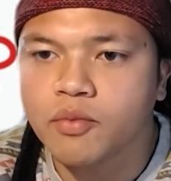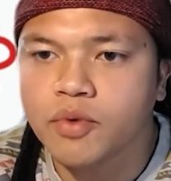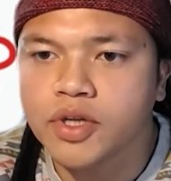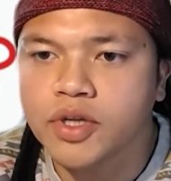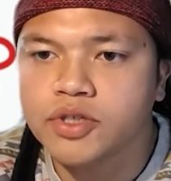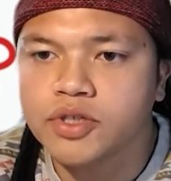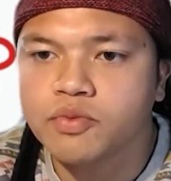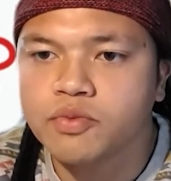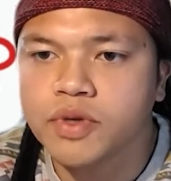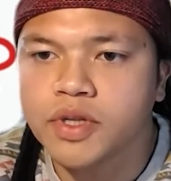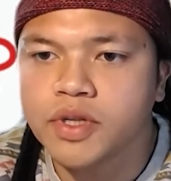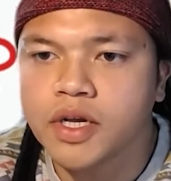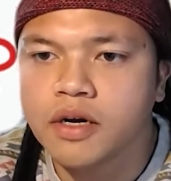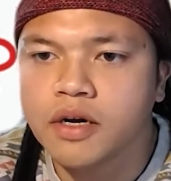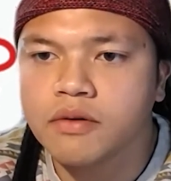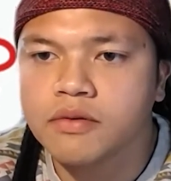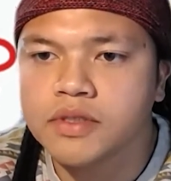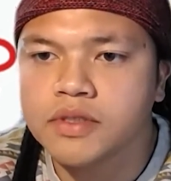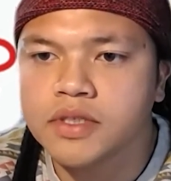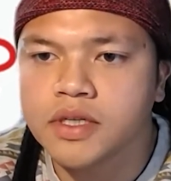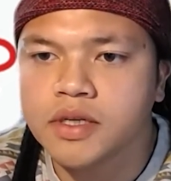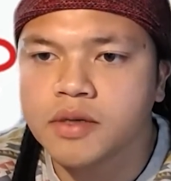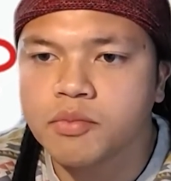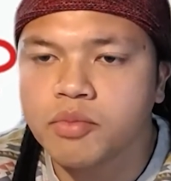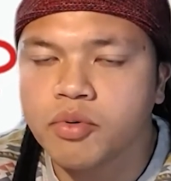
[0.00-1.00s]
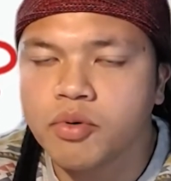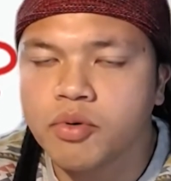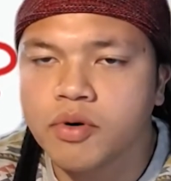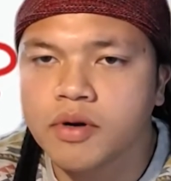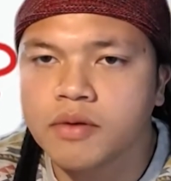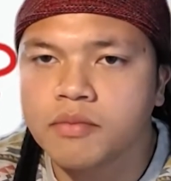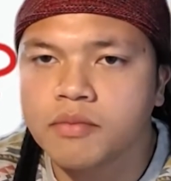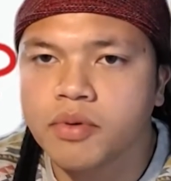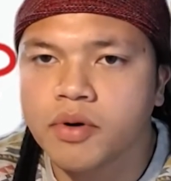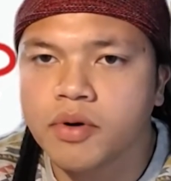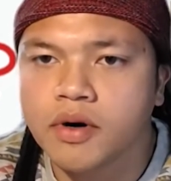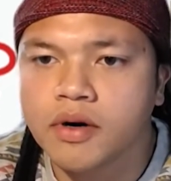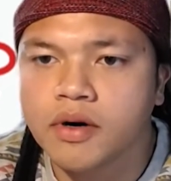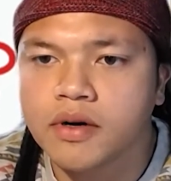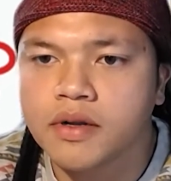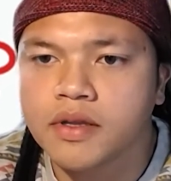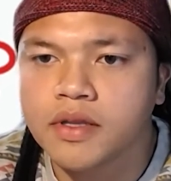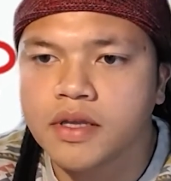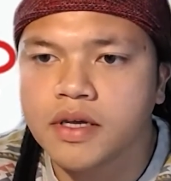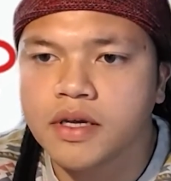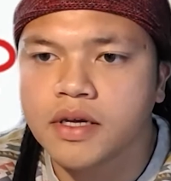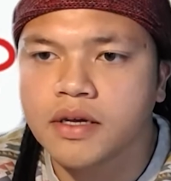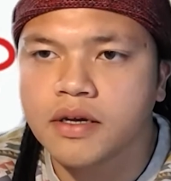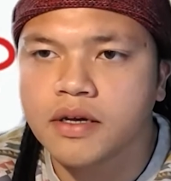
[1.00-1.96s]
which we know is an important part of